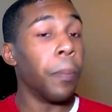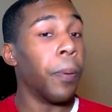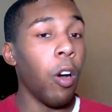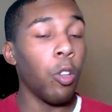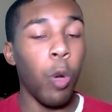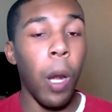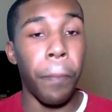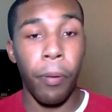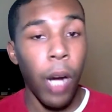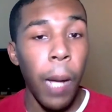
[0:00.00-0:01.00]
the Bulls
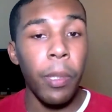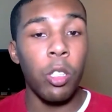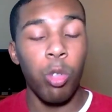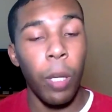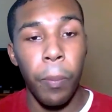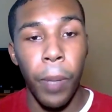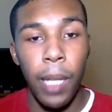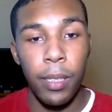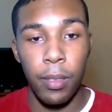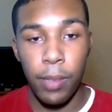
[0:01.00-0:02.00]
would have probably swept the
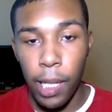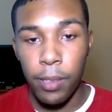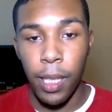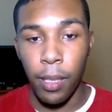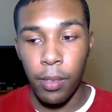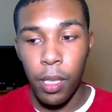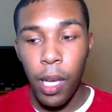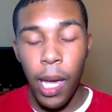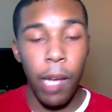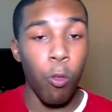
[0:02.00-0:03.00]
Boston Celtics,